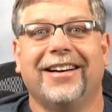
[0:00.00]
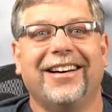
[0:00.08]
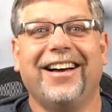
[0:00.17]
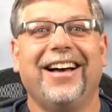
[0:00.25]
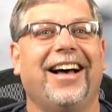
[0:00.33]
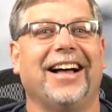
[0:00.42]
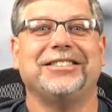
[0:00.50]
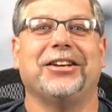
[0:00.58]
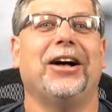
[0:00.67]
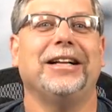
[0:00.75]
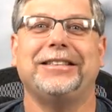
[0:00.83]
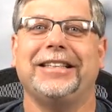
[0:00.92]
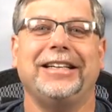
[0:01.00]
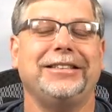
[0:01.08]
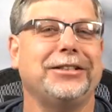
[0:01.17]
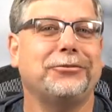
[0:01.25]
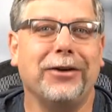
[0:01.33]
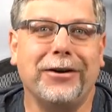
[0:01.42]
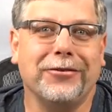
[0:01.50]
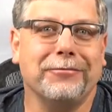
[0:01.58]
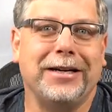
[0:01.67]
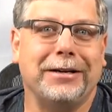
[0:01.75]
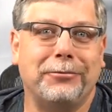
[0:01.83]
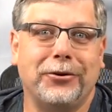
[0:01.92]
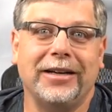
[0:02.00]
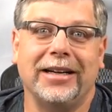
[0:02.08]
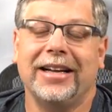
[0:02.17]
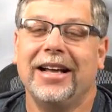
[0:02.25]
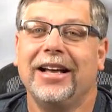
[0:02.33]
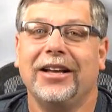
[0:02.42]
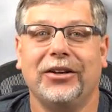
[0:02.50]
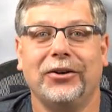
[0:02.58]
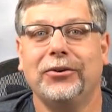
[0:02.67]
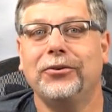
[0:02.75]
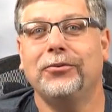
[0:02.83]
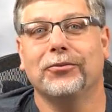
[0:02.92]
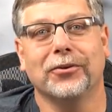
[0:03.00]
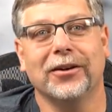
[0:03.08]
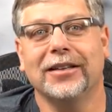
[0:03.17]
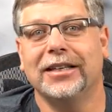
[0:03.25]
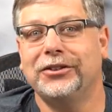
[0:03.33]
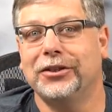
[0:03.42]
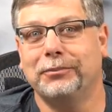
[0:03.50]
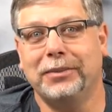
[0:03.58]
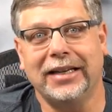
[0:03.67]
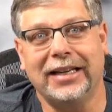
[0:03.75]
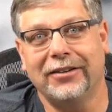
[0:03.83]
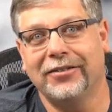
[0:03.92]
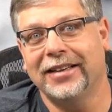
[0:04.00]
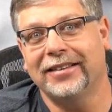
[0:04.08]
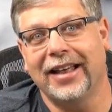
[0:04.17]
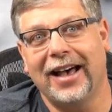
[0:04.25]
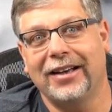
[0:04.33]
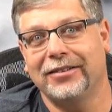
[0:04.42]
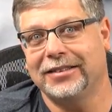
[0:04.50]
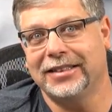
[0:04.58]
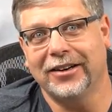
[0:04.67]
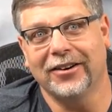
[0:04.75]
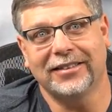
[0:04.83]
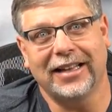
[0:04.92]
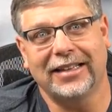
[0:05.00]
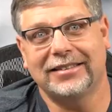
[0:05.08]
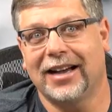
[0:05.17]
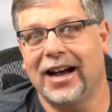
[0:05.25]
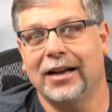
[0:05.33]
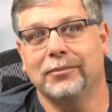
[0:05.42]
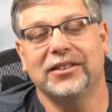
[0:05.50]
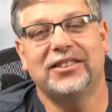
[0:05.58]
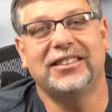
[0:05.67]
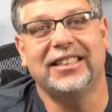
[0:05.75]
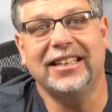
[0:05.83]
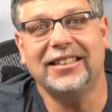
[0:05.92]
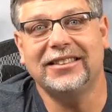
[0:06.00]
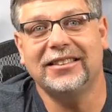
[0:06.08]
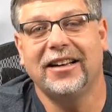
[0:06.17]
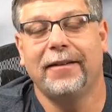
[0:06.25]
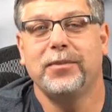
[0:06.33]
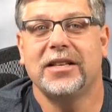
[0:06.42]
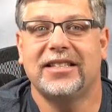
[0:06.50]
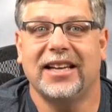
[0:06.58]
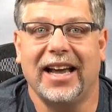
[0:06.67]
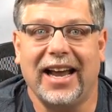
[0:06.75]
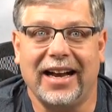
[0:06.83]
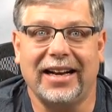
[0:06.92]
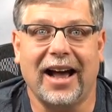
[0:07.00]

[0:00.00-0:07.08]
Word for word: That's the easiest way for me to put it. You really should be giving that deer at that time six to eight